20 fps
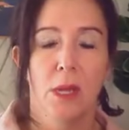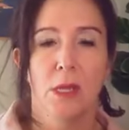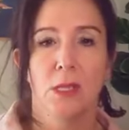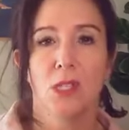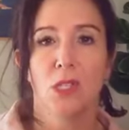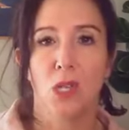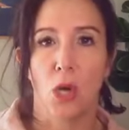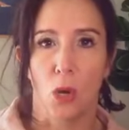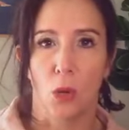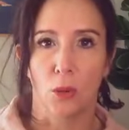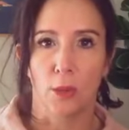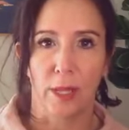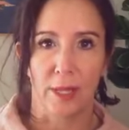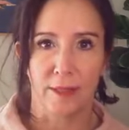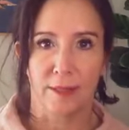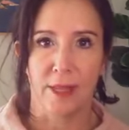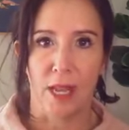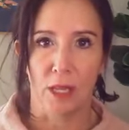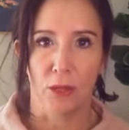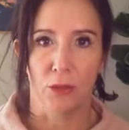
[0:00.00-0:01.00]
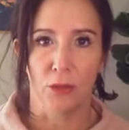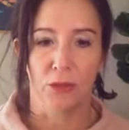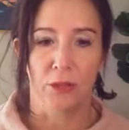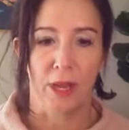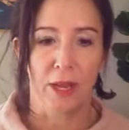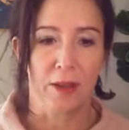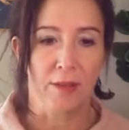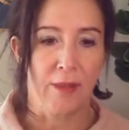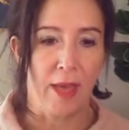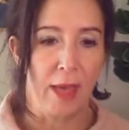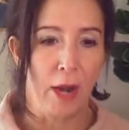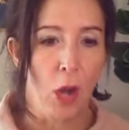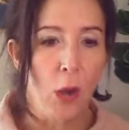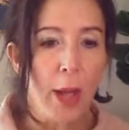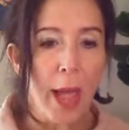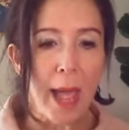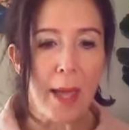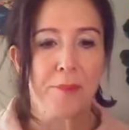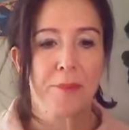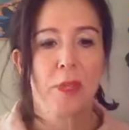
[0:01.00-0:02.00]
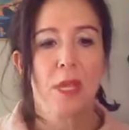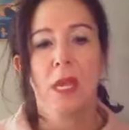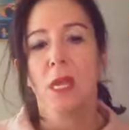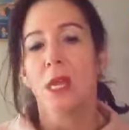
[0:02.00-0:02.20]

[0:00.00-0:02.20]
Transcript: So let's not lose sight of that. Okay.